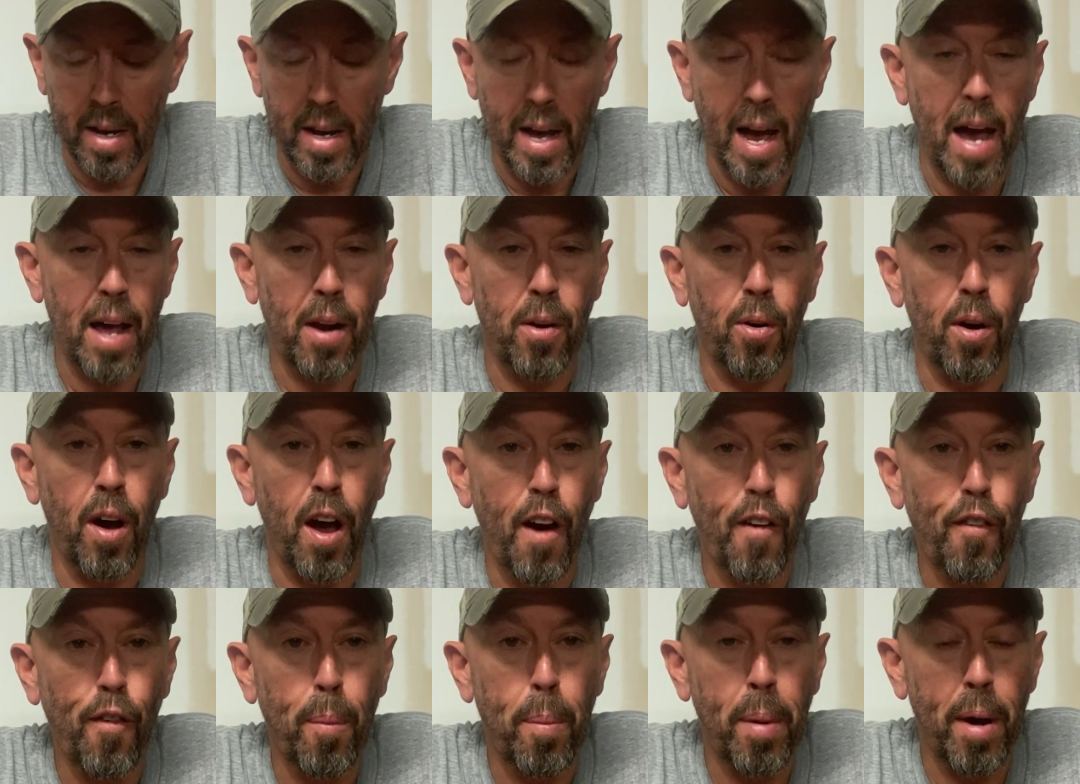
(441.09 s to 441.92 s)
I don't
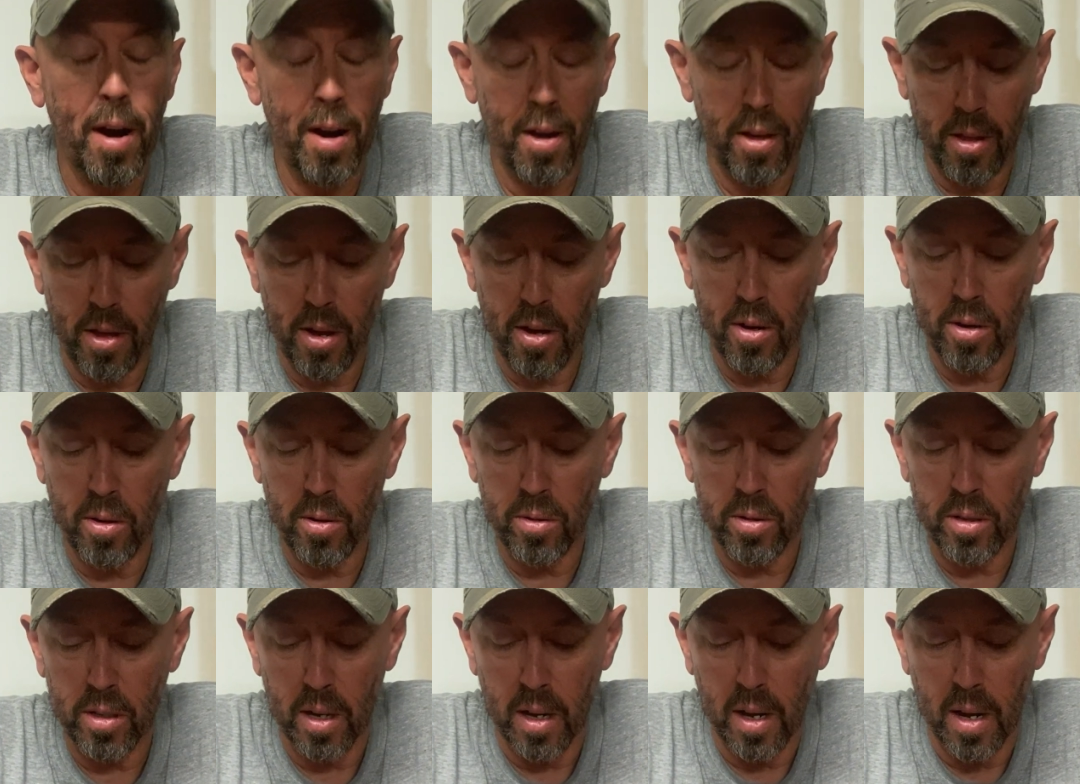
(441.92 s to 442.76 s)
have a pair of
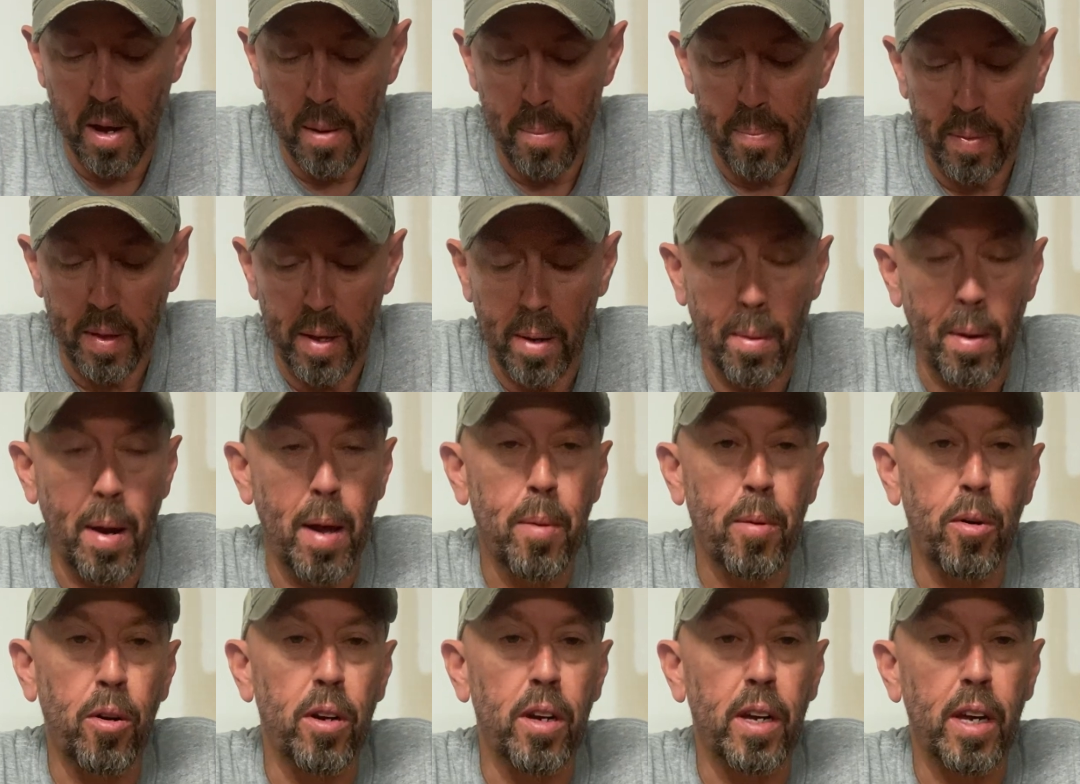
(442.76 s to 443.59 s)
those, but
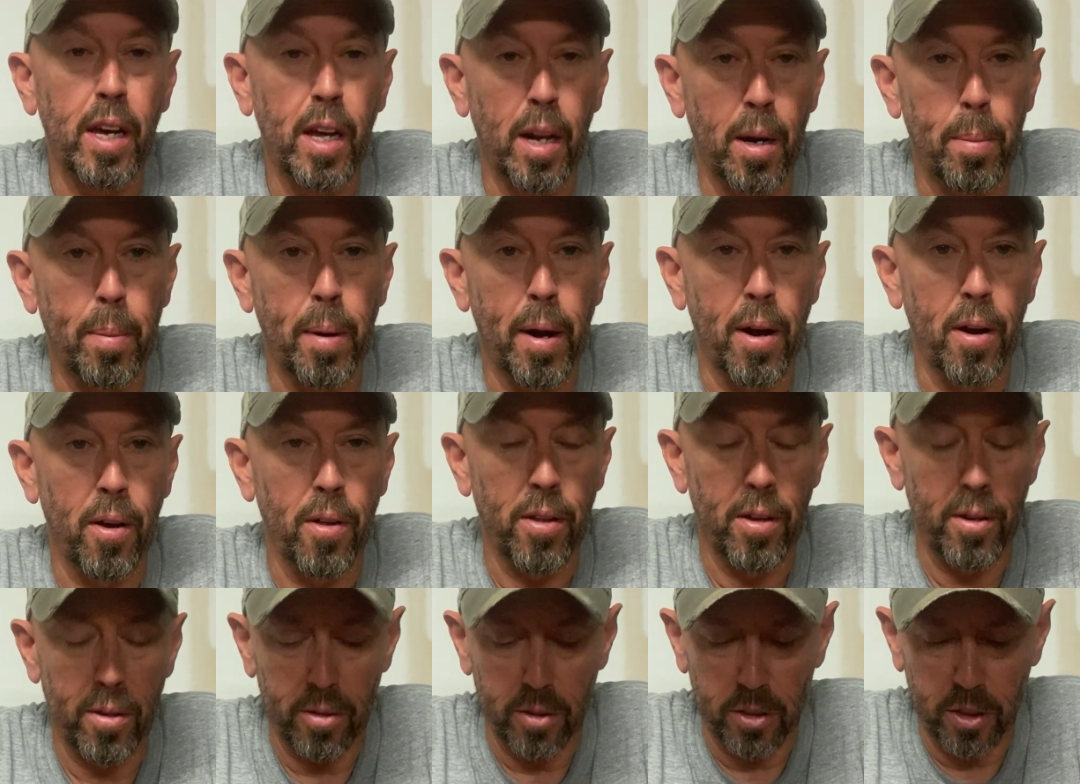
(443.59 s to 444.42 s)
I'm going to get a pair of
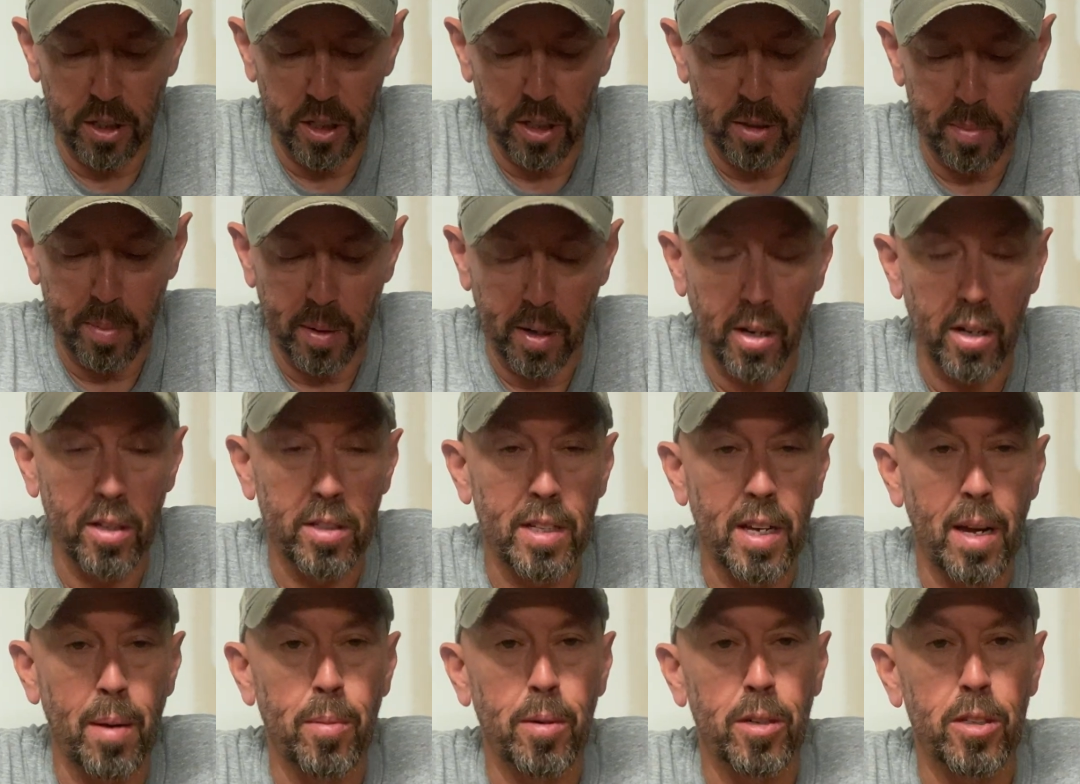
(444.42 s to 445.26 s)
those just because
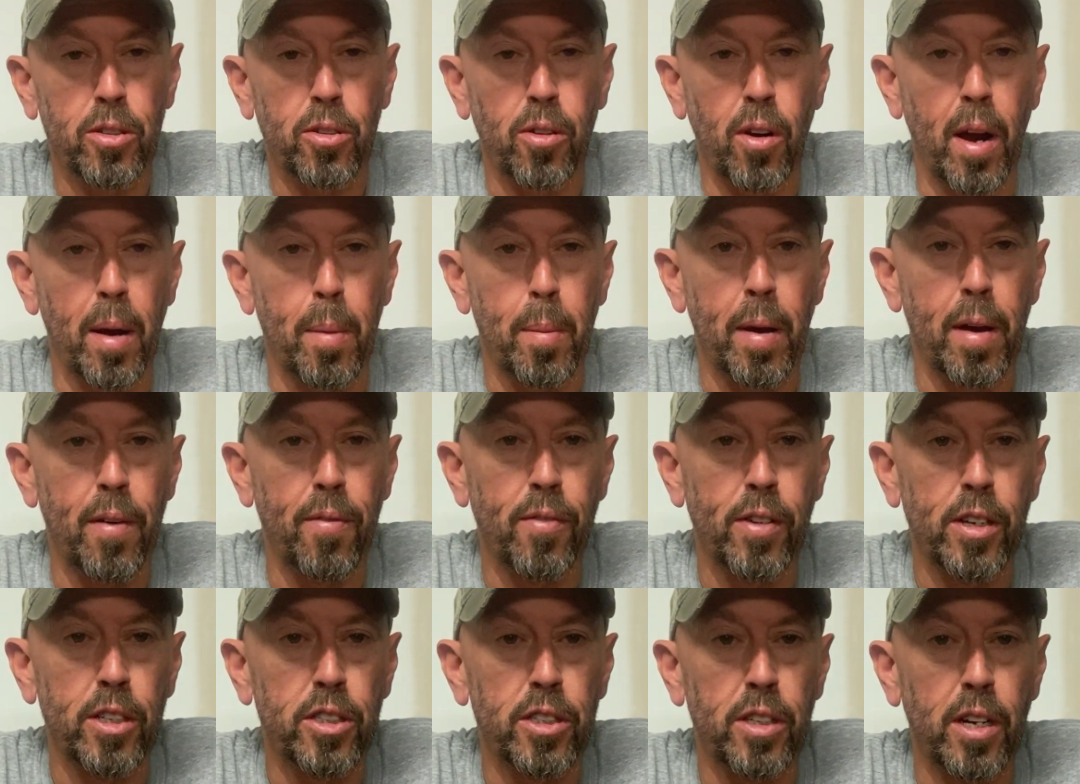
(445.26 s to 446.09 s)
of how much crankbait
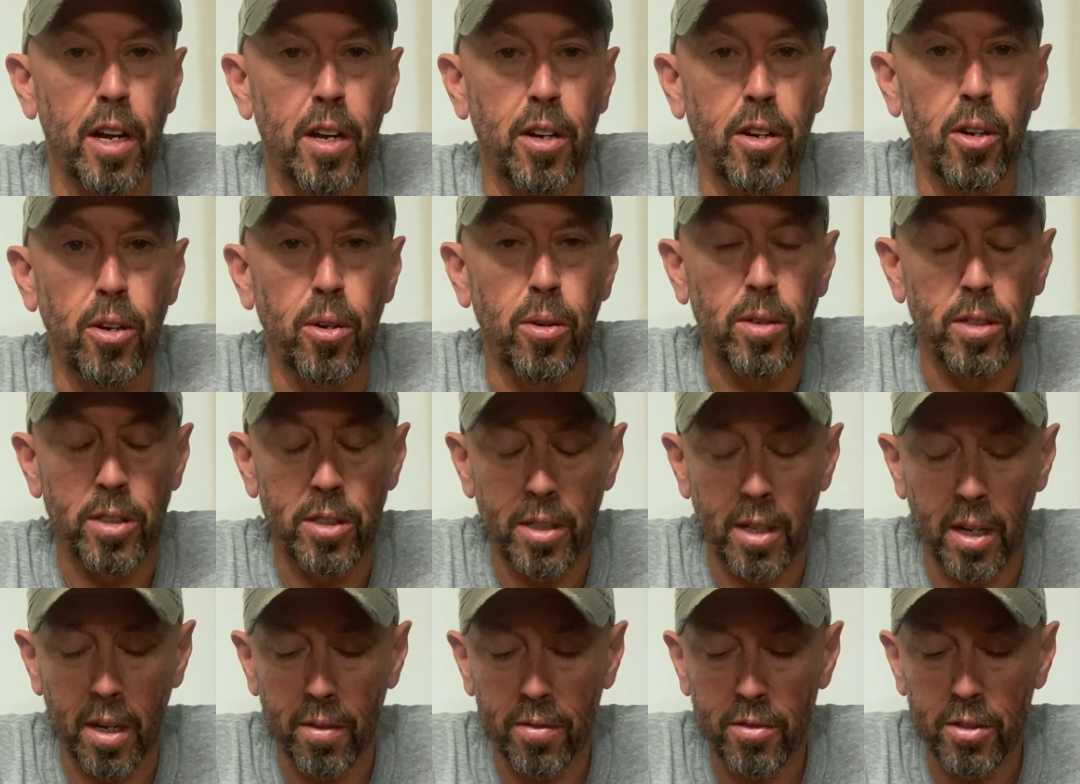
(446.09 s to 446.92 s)
fishing I do and
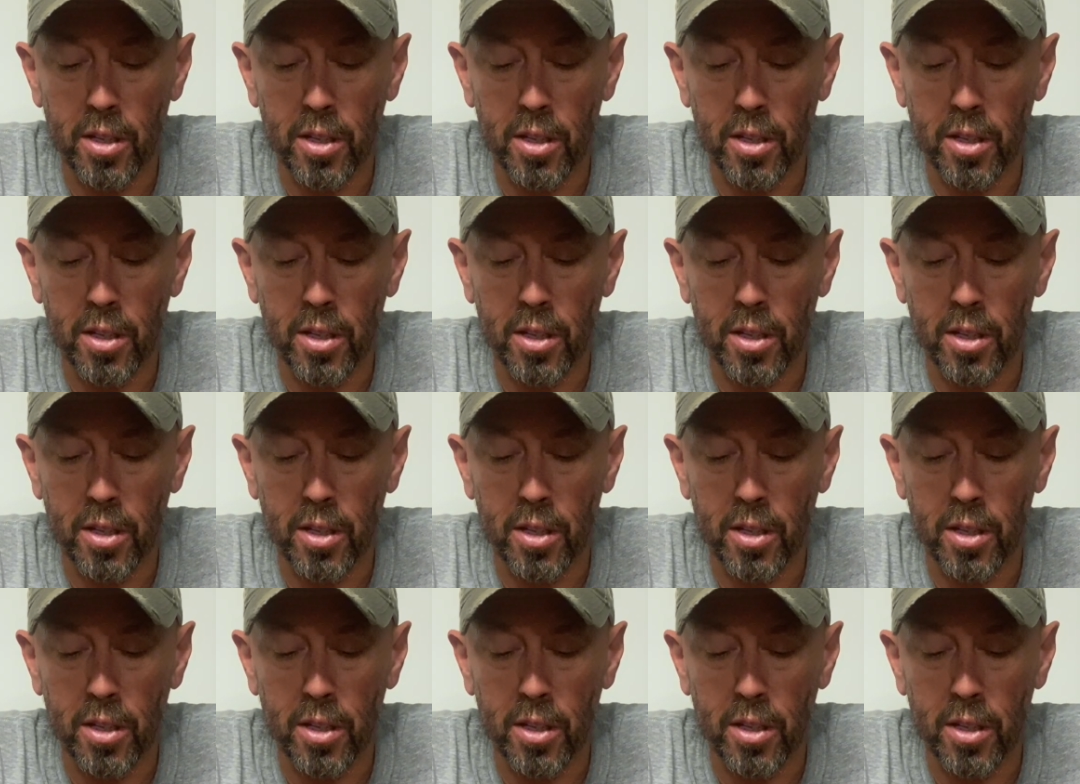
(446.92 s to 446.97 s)
stuff.